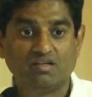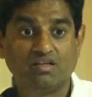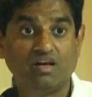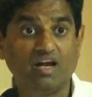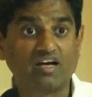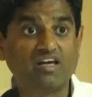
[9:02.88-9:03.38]

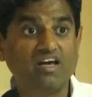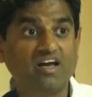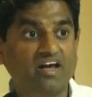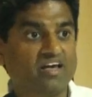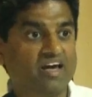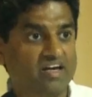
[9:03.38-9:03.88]
the luckier
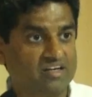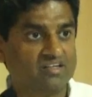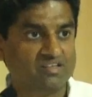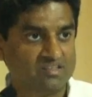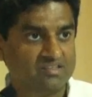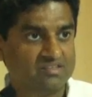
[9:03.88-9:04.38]
I
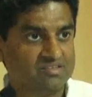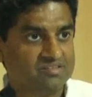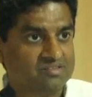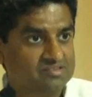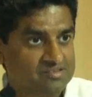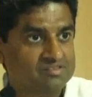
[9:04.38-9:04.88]
get.
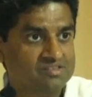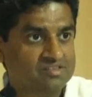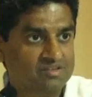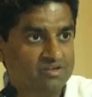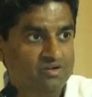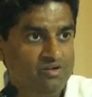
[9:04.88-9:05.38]

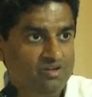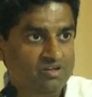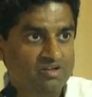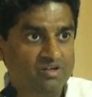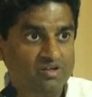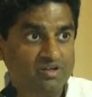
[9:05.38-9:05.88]

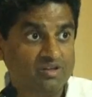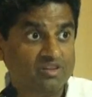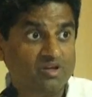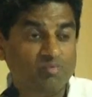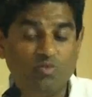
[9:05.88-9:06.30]
The